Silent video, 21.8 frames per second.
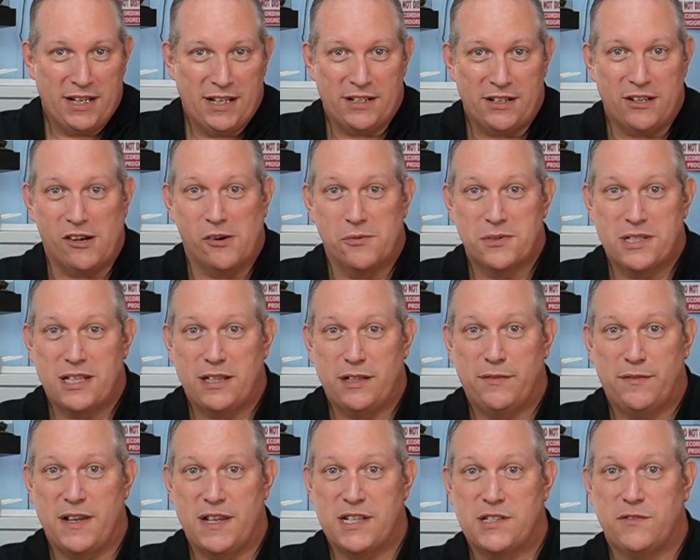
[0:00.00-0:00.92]
now I was at the
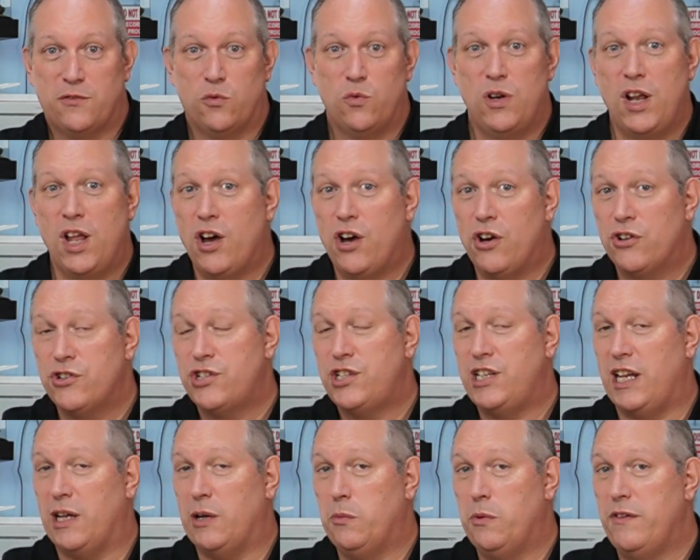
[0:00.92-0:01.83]
festival last
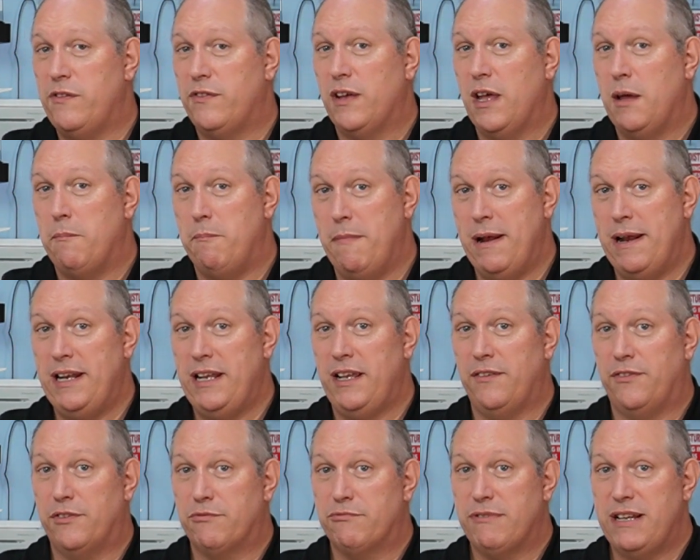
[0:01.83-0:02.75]
year with many
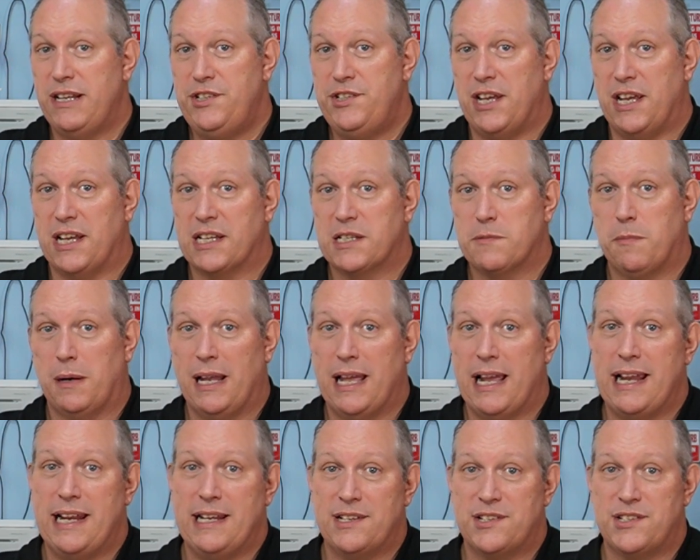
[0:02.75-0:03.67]
of the rejects
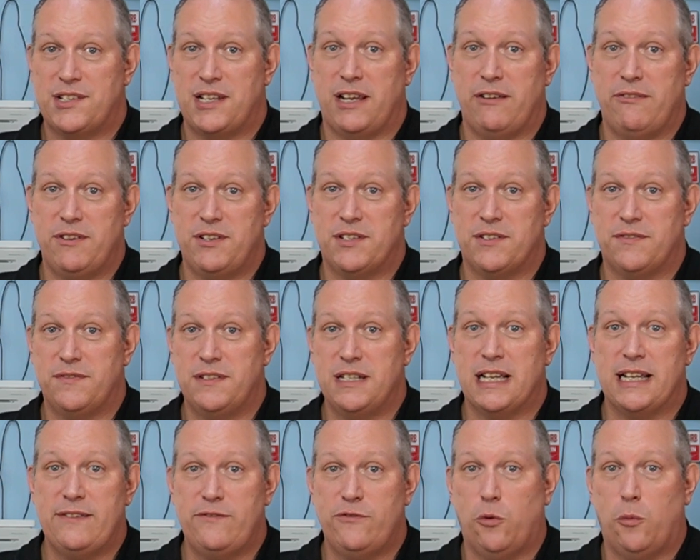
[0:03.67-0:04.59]
playing a series of
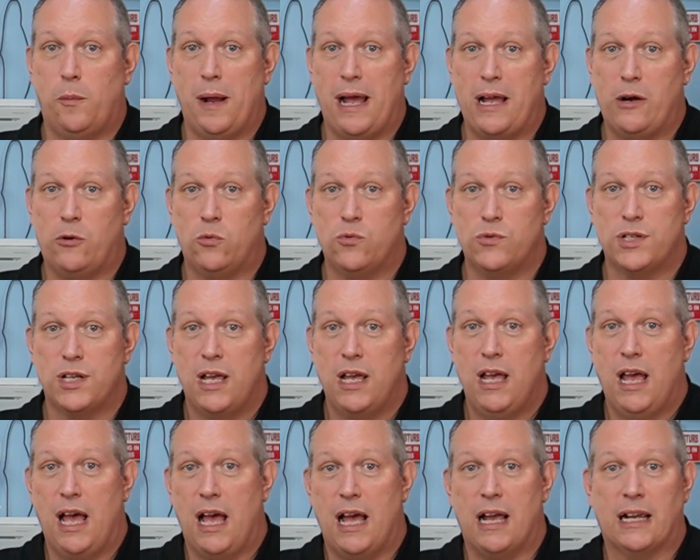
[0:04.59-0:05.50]
naval battles
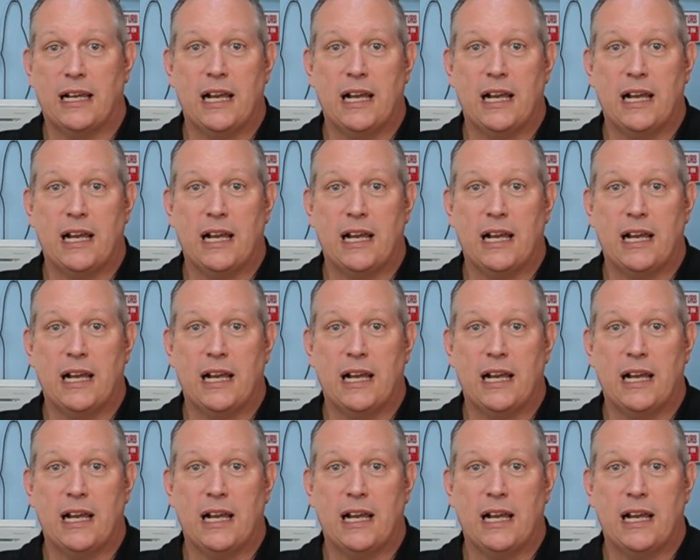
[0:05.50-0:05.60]
uh,